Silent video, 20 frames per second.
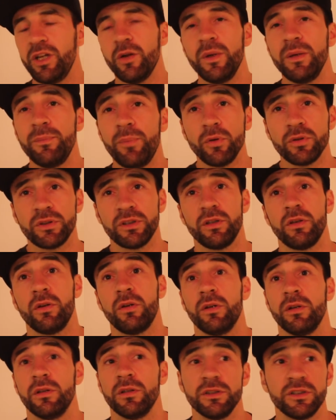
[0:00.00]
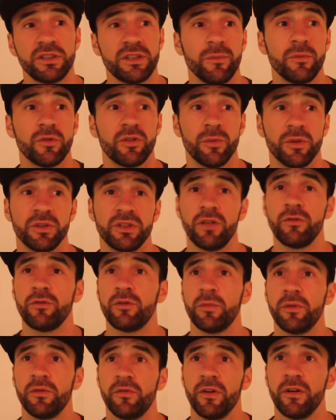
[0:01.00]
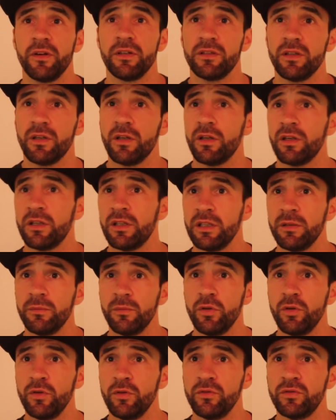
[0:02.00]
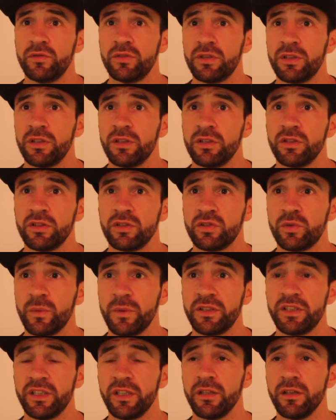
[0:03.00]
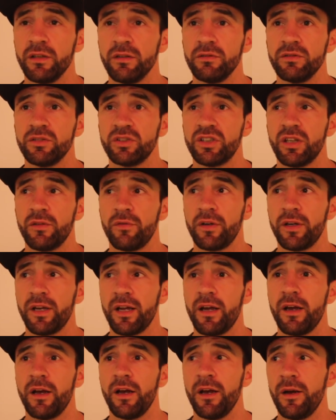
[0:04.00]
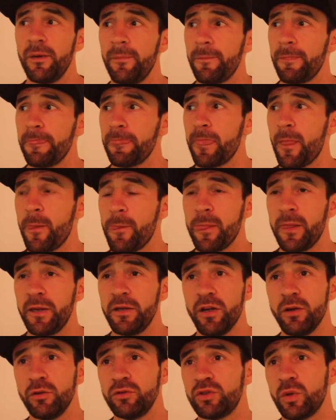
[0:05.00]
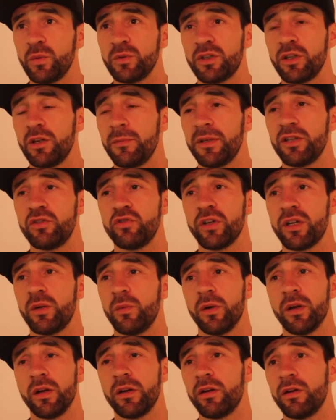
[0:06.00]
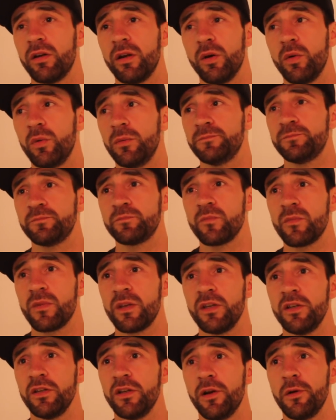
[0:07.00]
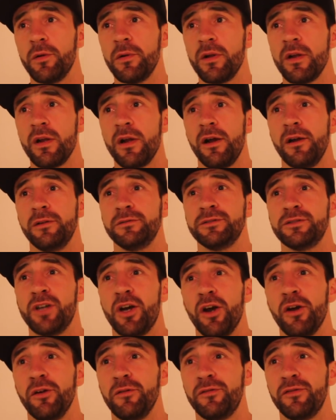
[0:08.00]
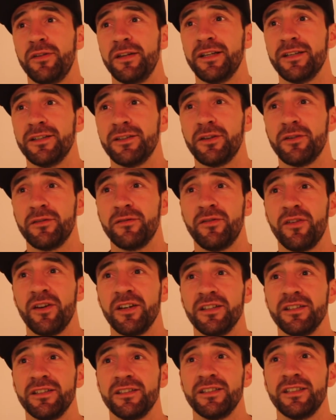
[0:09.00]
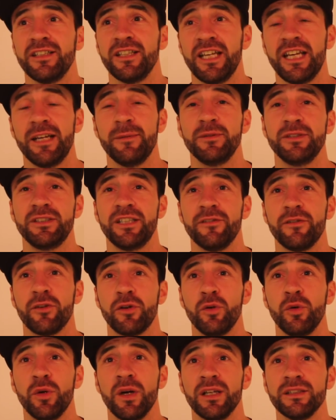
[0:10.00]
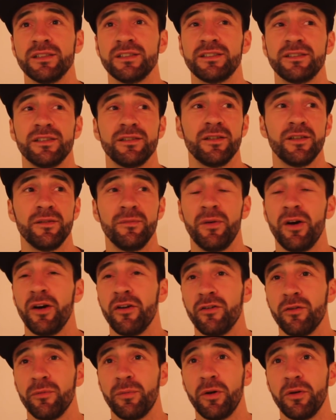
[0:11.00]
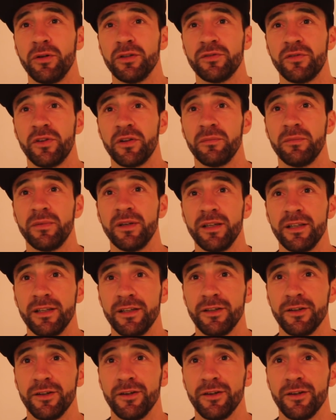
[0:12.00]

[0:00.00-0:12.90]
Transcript: He boxes a lot similar to myself, to be fair. He moves, switch hitter and stuff like that. So it's going to be a tricky one. I don't know, hopefully I don't find him as difficult as my other opponents find me.